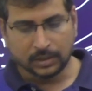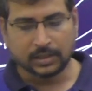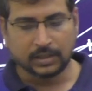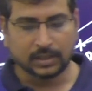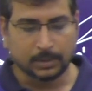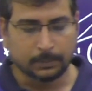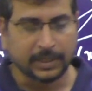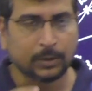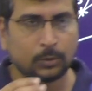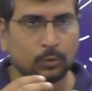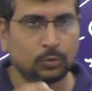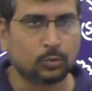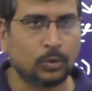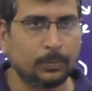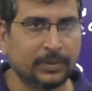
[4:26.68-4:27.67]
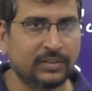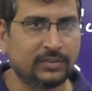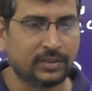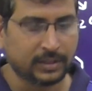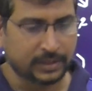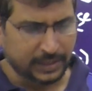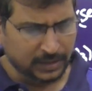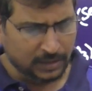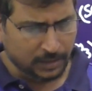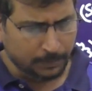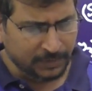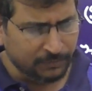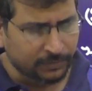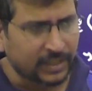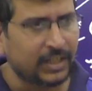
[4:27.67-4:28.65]
it under a microscope and see, right? They'll
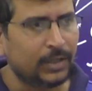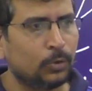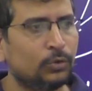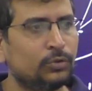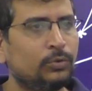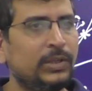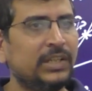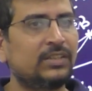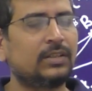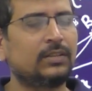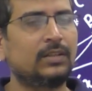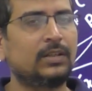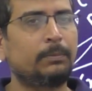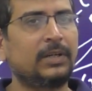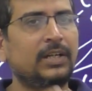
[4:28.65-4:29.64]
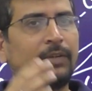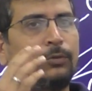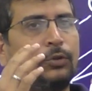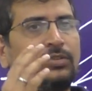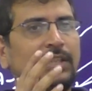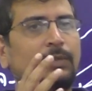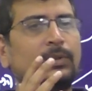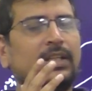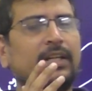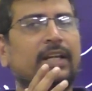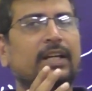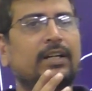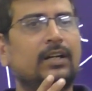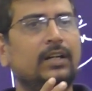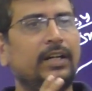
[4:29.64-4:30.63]
be very close to each other, but if you see with the
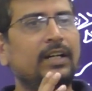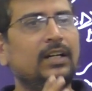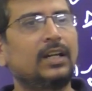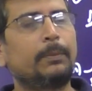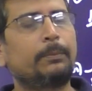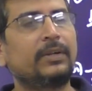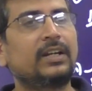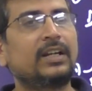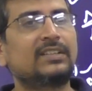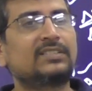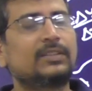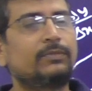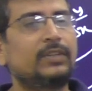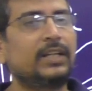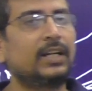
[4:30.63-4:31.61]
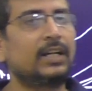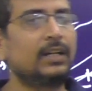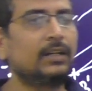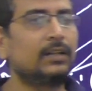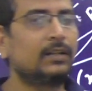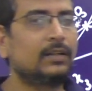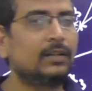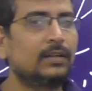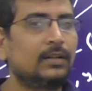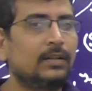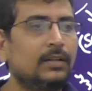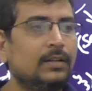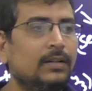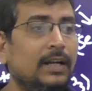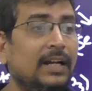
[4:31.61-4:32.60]
naked eye, it will appear
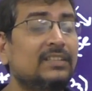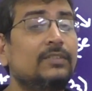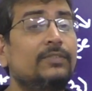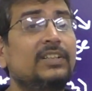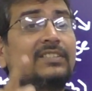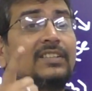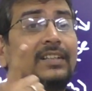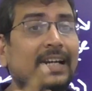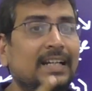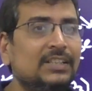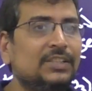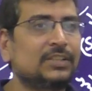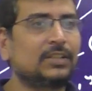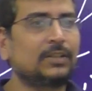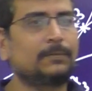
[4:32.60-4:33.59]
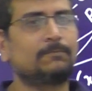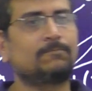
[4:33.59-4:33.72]
as if it is a tangent.